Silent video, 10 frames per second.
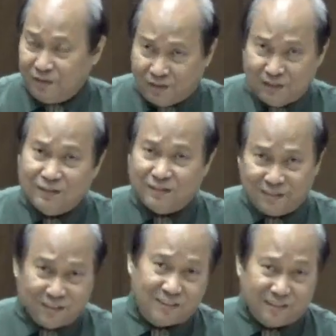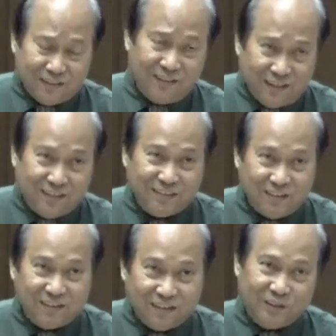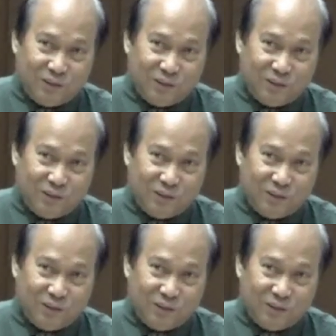read the 1689